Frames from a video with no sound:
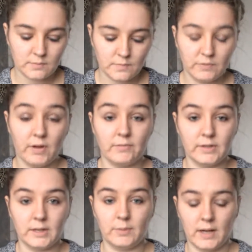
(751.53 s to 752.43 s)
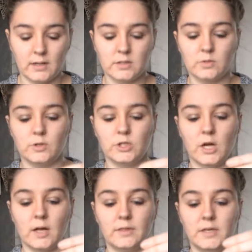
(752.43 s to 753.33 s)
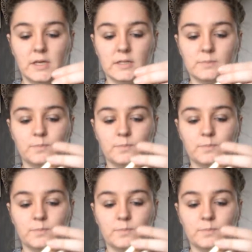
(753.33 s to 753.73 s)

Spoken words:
the velvet lip lacquers, which are these.